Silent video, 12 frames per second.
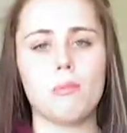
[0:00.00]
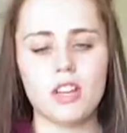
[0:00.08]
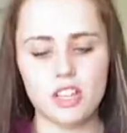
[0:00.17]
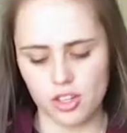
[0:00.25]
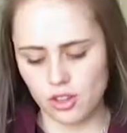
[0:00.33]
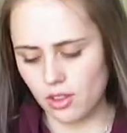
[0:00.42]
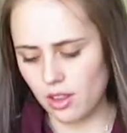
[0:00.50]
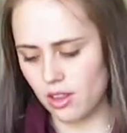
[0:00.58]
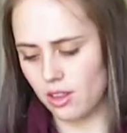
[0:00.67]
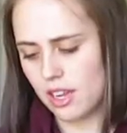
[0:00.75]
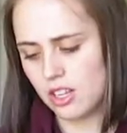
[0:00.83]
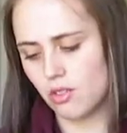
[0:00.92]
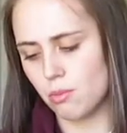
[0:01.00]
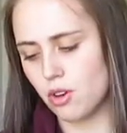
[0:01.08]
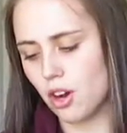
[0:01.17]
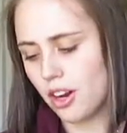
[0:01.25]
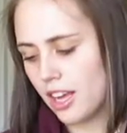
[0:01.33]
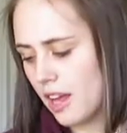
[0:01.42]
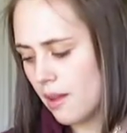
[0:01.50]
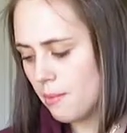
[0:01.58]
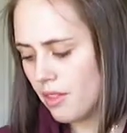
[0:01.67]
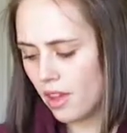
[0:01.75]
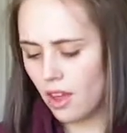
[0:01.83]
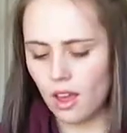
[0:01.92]
pretty sure that it's from Target.
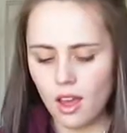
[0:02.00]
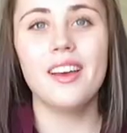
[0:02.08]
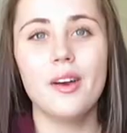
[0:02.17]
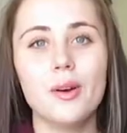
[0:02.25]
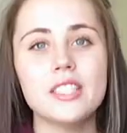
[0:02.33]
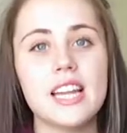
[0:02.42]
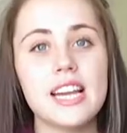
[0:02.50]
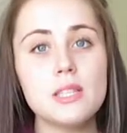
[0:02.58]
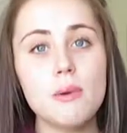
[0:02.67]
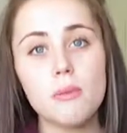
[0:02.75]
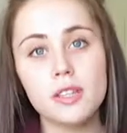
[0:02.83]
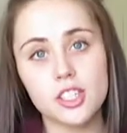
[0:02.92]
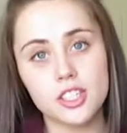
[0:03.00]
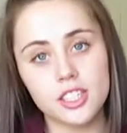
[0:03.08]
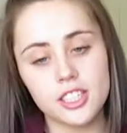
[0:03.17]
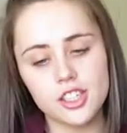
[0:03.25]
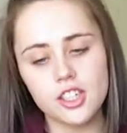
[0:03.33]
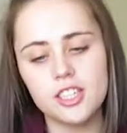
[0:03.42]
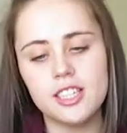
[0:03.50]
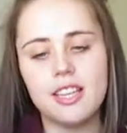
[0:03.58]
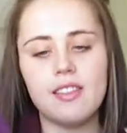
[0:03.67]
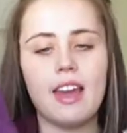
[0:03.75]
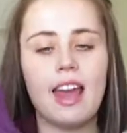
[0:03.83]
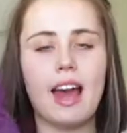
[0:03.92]
What's nice about maternity shirts is
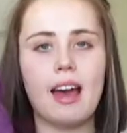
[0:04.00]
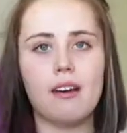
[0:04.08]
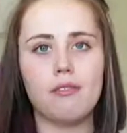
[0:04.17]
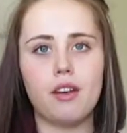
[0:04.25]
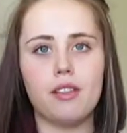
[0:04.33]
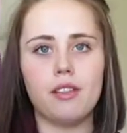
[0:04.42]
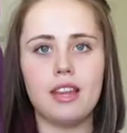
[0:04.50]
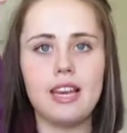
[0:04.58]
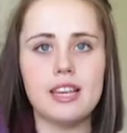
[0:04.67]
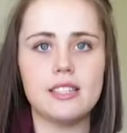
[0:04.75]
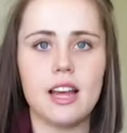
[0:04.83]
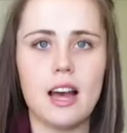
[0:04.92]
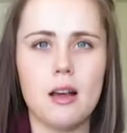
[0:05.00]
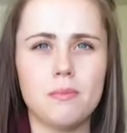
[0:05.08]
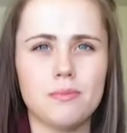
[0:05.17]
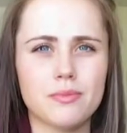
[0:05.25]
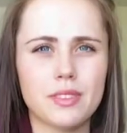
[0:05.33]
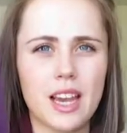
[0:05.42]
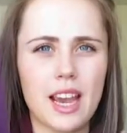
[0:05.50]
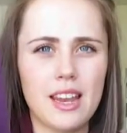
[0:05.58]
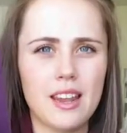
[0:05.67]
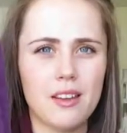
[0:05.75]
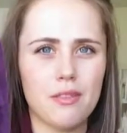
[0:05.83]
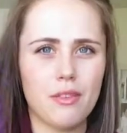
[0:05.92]
that they have these
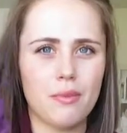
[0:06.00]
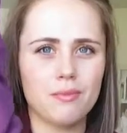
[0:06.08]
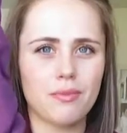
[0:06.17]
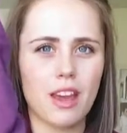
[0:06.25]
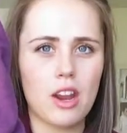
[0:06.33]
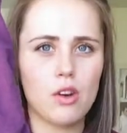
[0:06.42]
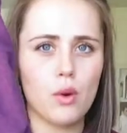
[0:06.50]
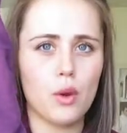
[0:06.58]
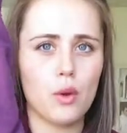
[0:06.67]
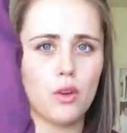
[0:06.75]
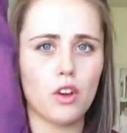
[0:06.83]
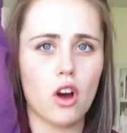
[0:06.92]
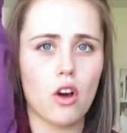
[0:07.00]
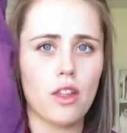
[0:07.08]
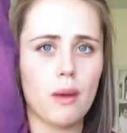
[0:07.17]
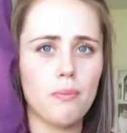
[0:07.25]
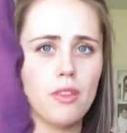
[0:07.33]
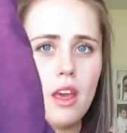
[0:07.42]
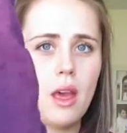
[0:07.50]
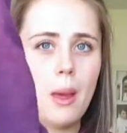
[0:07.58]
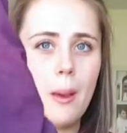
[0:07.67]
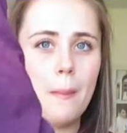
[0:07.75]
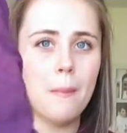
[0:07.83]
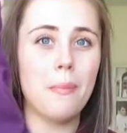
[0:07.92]
kind of, I don't know what you would call them,
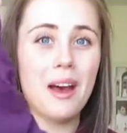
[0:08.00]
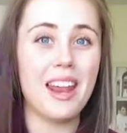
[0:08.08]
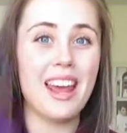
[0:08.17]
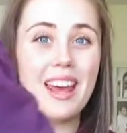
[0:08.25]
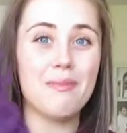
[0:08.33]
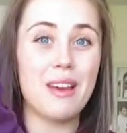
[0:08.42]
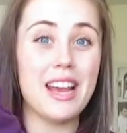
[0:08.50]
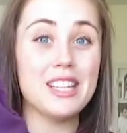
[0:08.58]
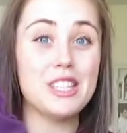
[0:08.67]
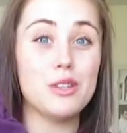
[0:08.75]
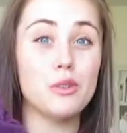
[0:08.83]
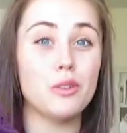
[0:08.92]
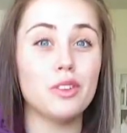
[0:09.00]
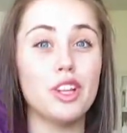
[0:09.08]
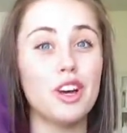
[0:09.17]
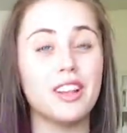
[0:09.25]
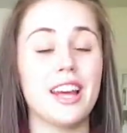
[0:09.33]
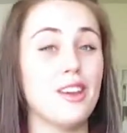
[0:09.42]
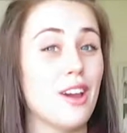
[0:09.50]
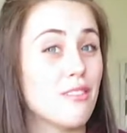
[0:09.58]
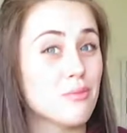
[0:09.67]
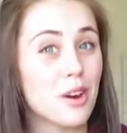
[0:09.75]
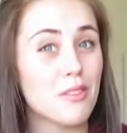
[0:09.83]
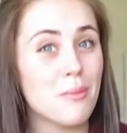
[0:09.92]
but it makes you look like you
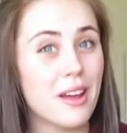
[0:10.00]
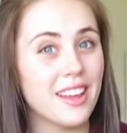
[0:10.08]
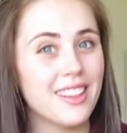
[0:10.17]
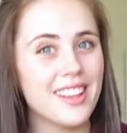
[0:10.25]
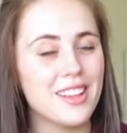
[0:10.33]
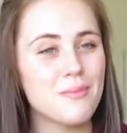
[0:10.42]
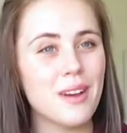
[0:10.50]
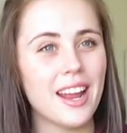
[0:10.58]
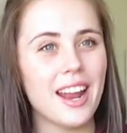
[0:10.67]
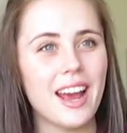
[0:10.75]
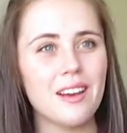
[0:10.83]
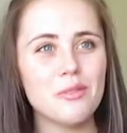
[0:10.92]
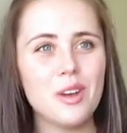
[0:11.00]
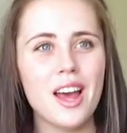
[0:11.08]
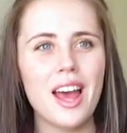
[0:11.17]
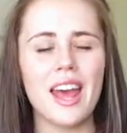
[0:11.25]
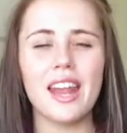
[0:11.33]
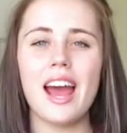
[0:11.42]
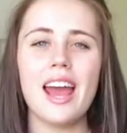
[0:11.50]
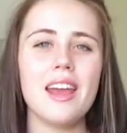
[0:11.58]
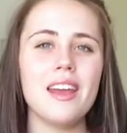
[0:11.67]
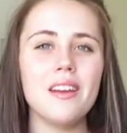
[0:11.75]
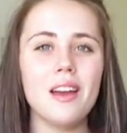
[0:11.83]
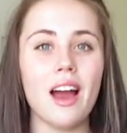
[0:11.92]
have more of a belly than you might have. And
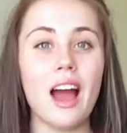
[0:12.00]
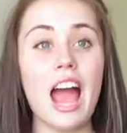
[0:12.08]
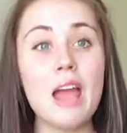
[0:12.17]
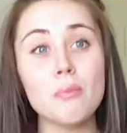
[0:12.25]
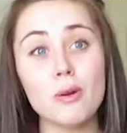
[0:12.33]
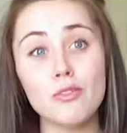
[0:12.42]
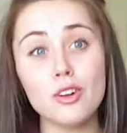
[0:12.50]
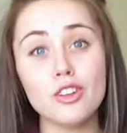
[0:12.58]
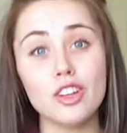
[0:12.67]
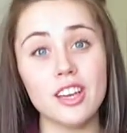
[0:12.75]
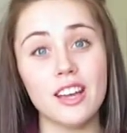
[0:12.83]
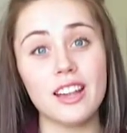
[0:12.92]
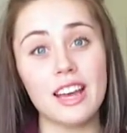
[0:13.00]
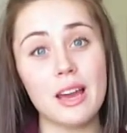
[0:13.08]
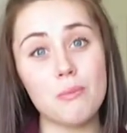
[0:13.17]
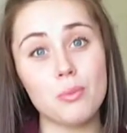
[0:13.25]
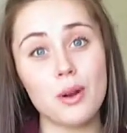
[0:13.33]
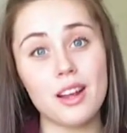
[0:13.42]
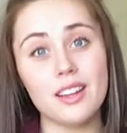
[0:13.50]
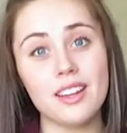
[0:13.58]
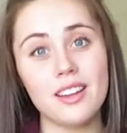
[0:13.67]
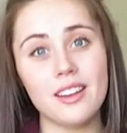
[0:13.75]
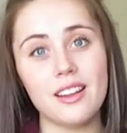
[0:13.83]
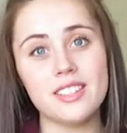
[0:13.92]
I prefer looking like I'm
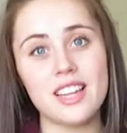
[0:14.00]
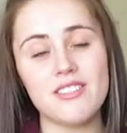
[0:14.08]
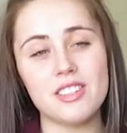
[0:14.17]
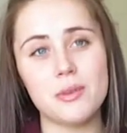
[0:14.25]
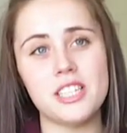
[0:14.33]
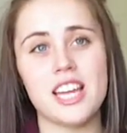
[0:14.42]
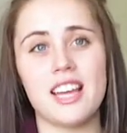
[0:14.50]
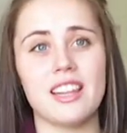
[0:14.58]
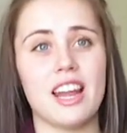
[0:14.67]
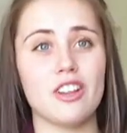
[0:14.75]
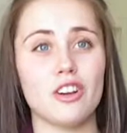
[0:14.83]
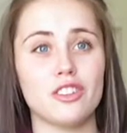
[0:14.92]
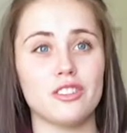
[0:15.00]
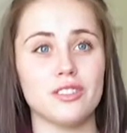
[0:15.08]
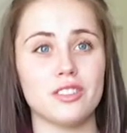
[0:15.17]
pregnant instead of somebody saying that I look